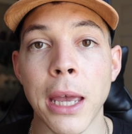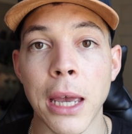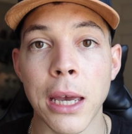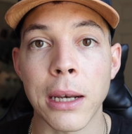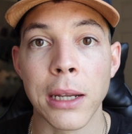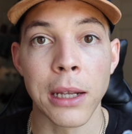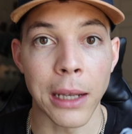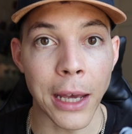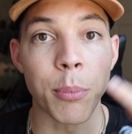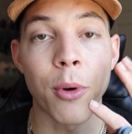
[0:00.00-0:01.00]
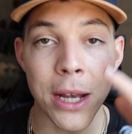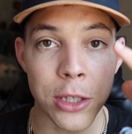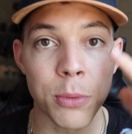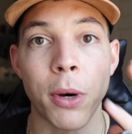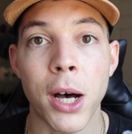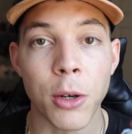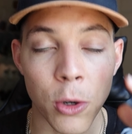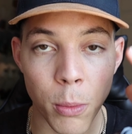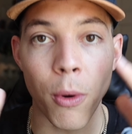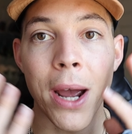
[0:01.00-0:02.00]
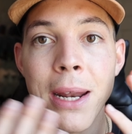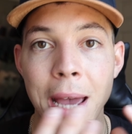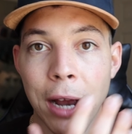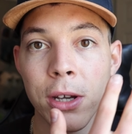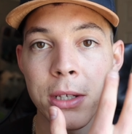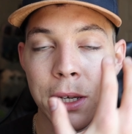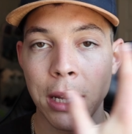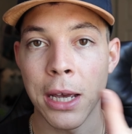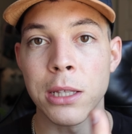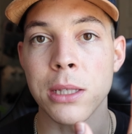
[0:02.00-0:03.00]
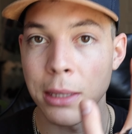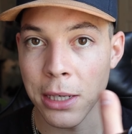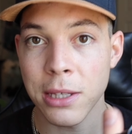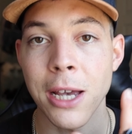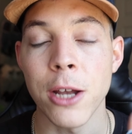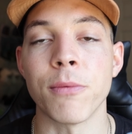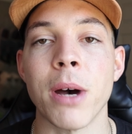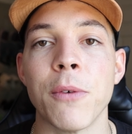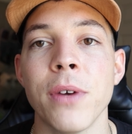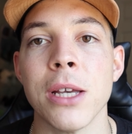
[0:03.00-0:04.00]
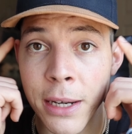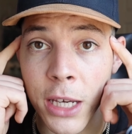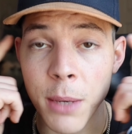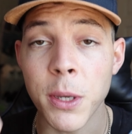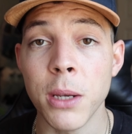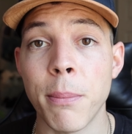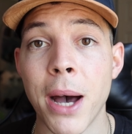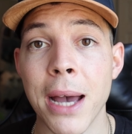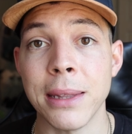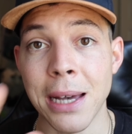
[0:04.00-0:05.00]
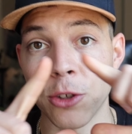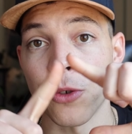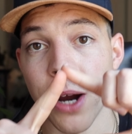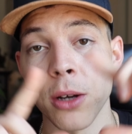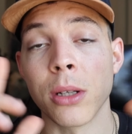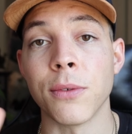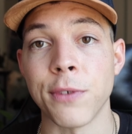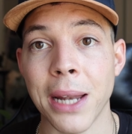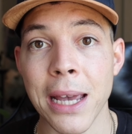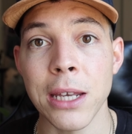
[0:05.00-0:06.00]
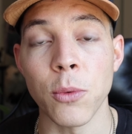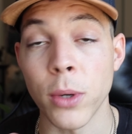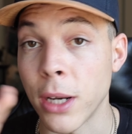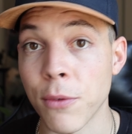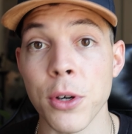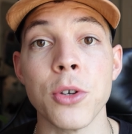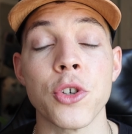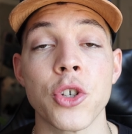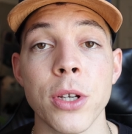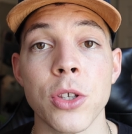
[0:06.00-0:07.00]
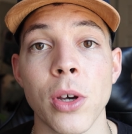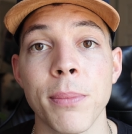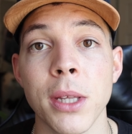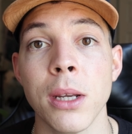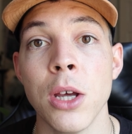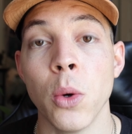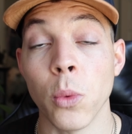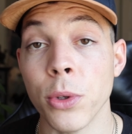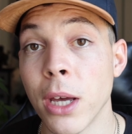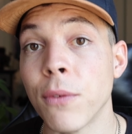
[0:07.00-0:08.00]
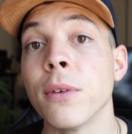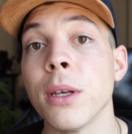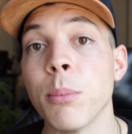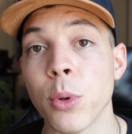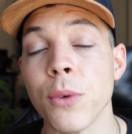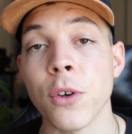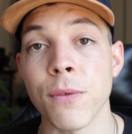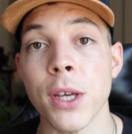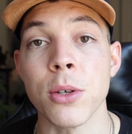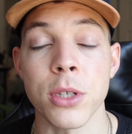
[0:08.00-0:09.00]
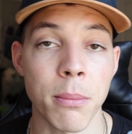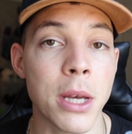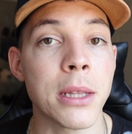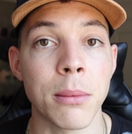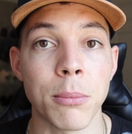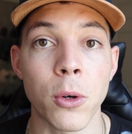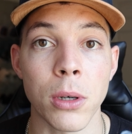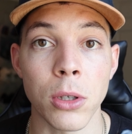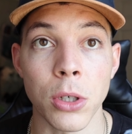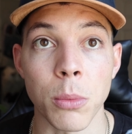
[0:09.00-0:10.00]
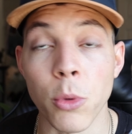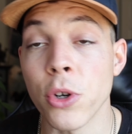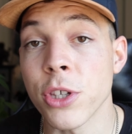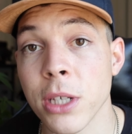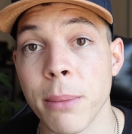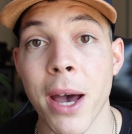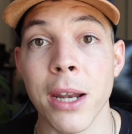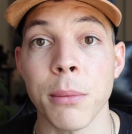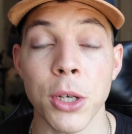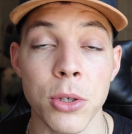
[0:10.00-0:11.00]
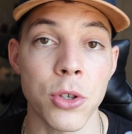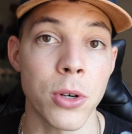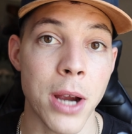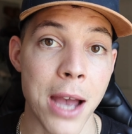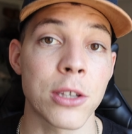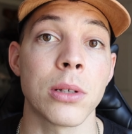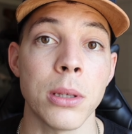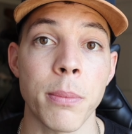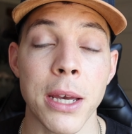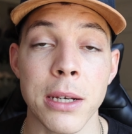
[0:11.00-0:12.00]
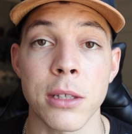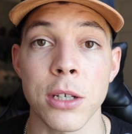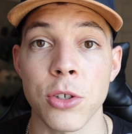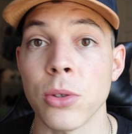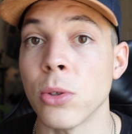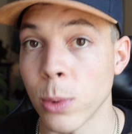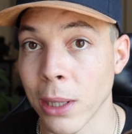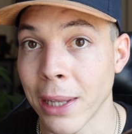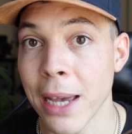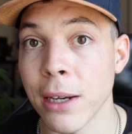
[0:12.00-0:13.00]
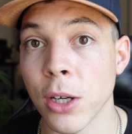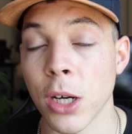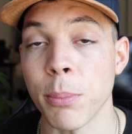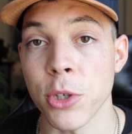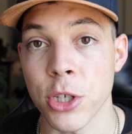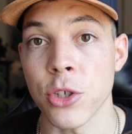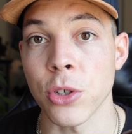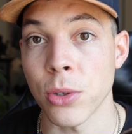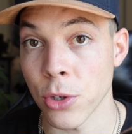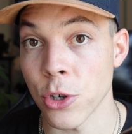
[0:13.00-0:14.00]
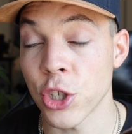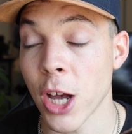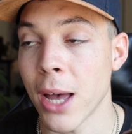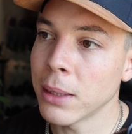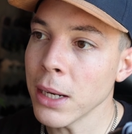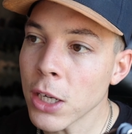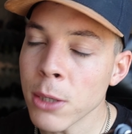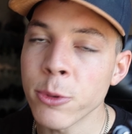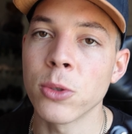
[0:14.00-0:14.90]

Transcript: and like bright spot or bright areas that enhance this side of my face. And keeping in mind that triangle of light whenever you're shooting something will definitely improve your videos and make them look more cinematic, because you're actually paying attention to the lighting composition on your shot. Then it comes